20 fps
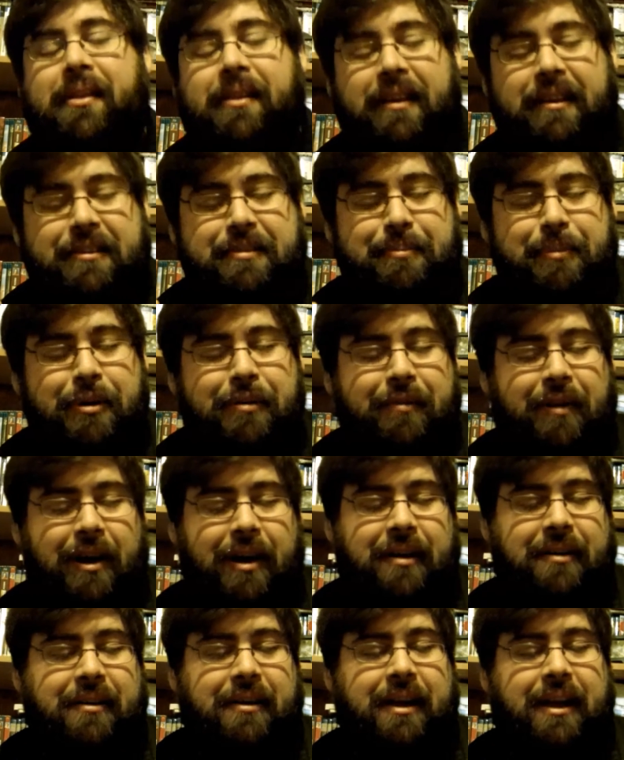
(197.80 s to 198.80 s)
let's move
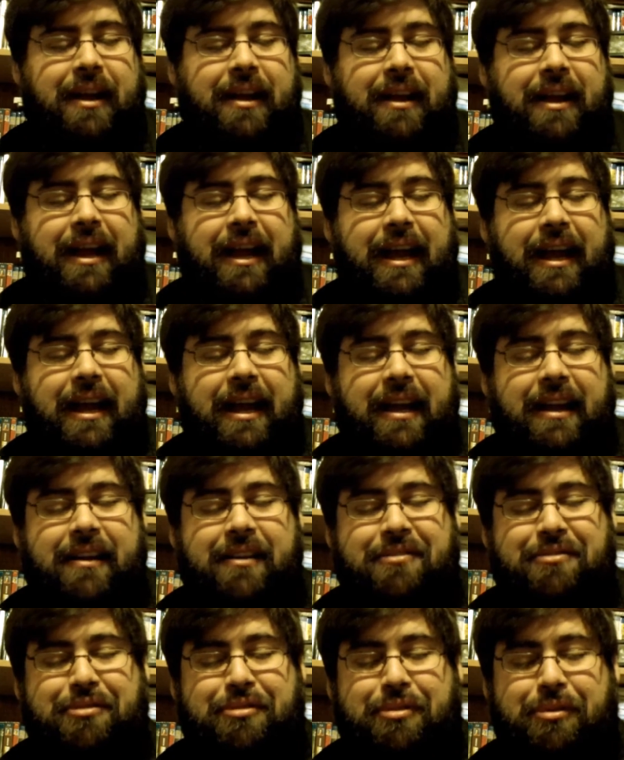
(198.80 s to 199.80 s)
on
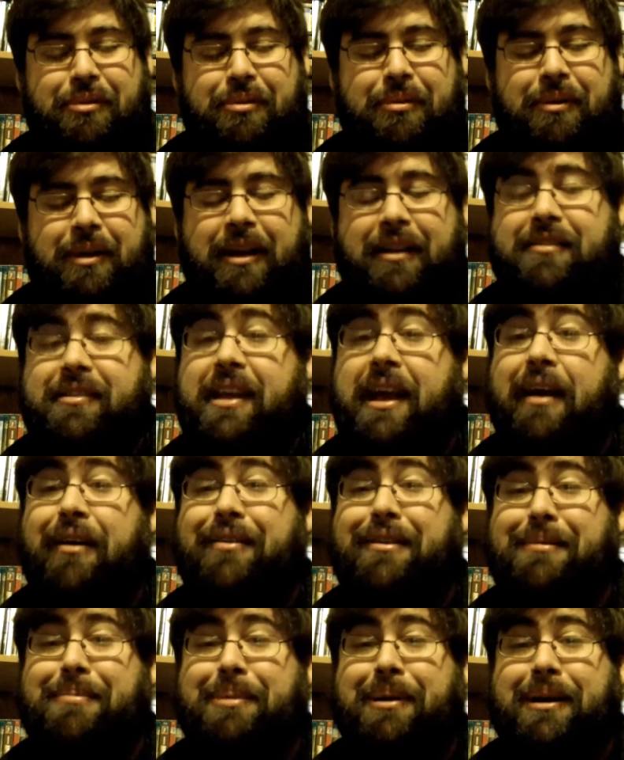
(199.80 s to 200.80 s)
to its
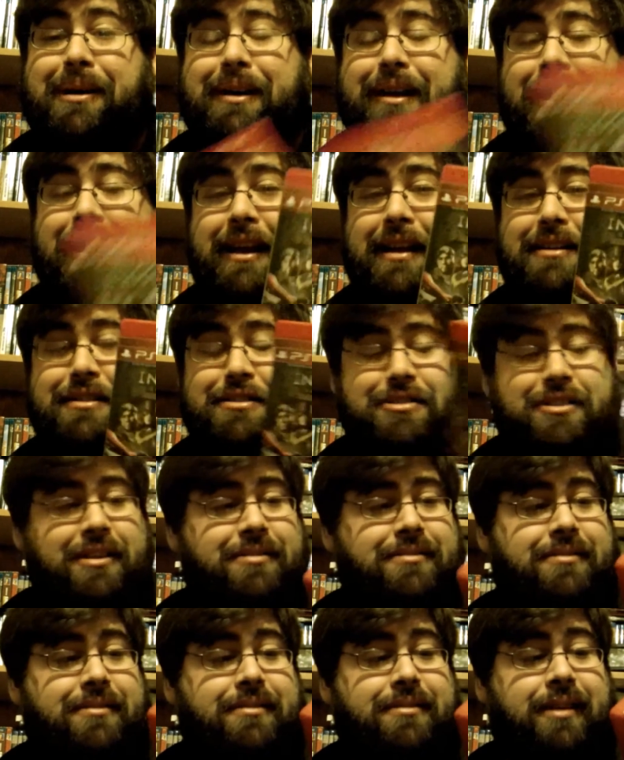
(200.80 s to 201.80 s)
counterpart,
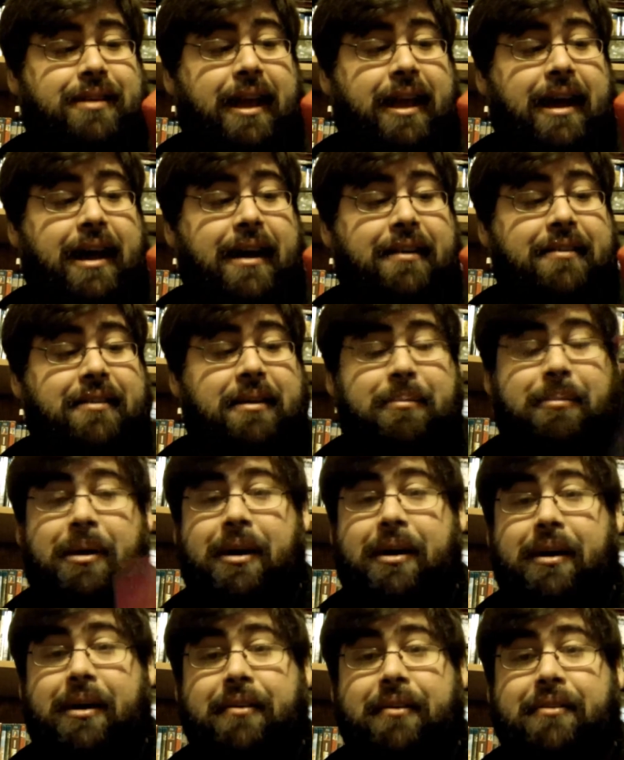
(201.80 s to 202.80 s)
Injustice Gods
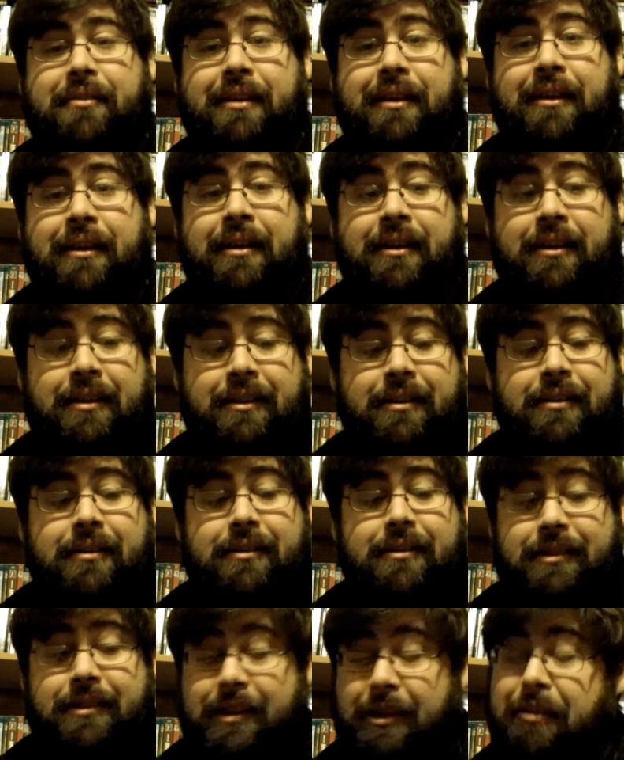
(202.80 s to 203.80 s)
Among Us.
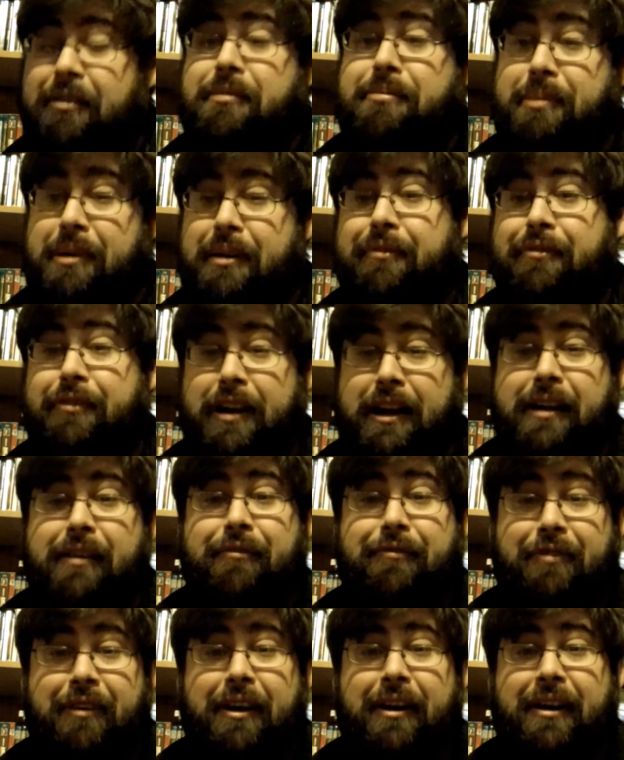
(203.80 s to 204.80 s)
It was pretty
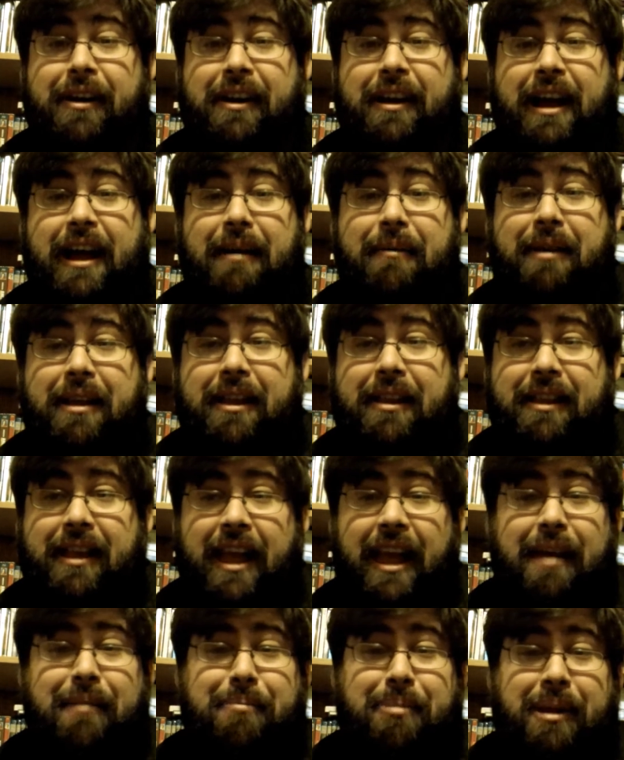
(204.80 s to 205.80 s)
freaking fun. I mean, the
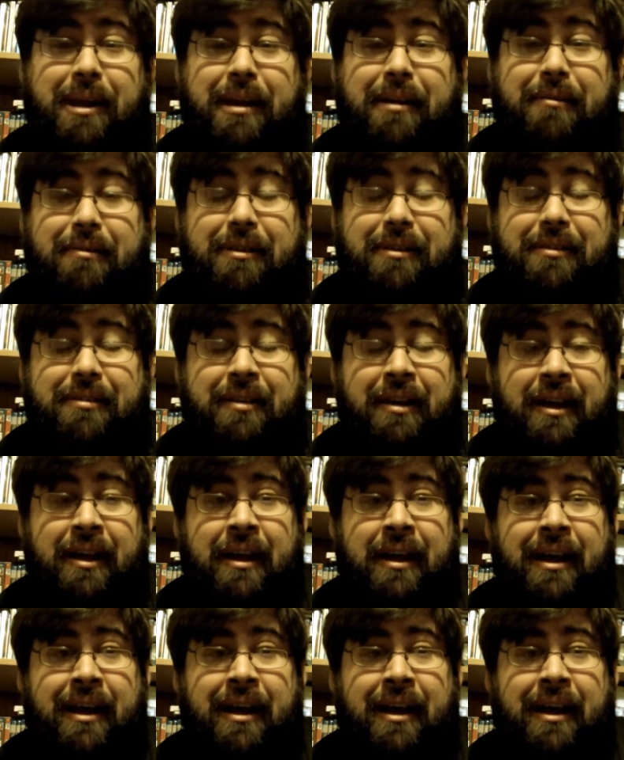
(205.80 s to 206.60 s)
gameplay was